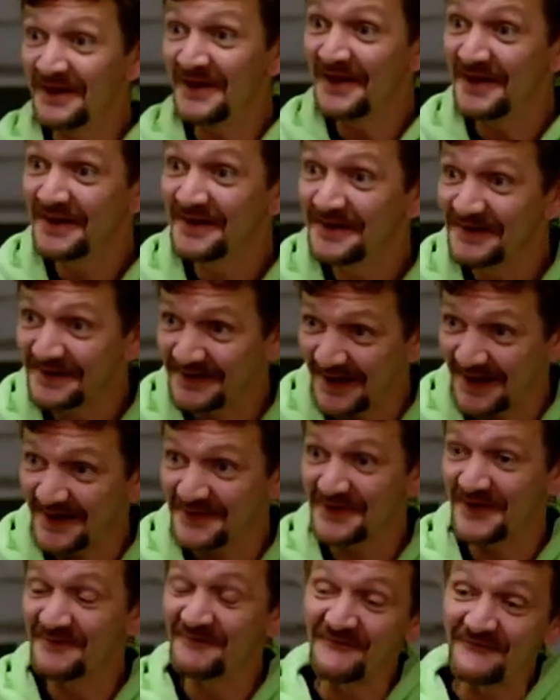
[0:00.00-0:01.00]
Three? Yes,
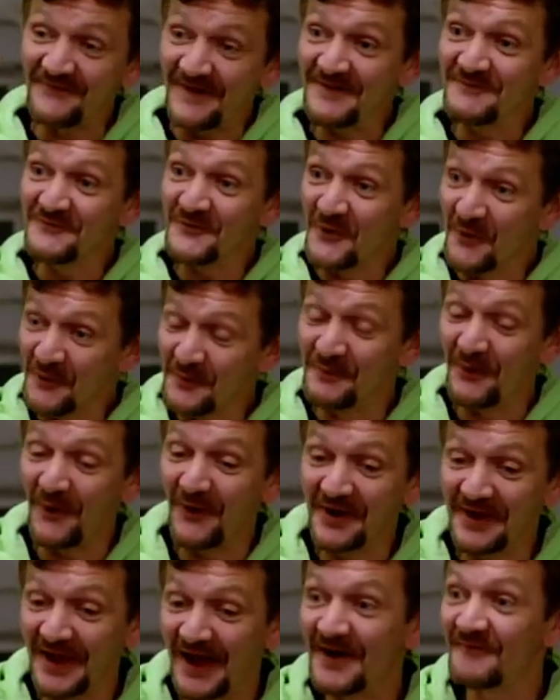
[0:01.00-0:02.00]
I have a five-year-old
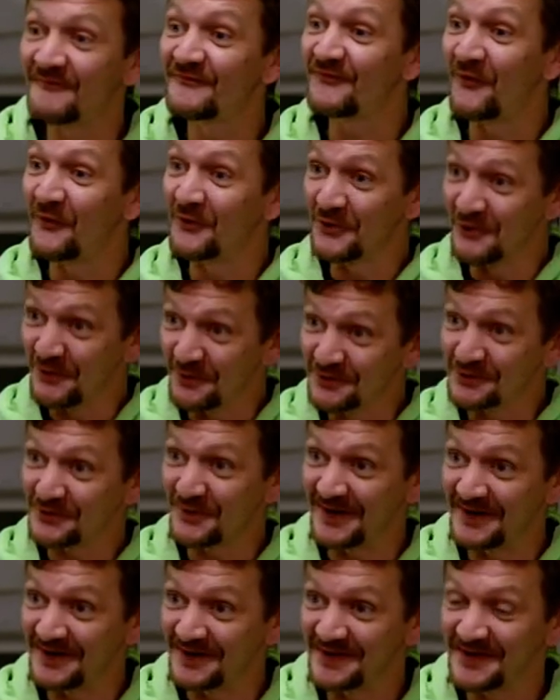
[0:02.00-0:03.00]
boy and four-year-old
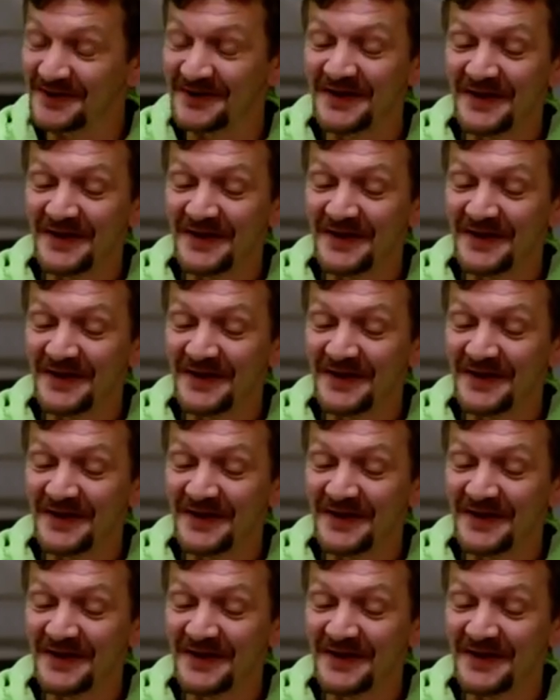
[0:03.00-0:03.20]
twins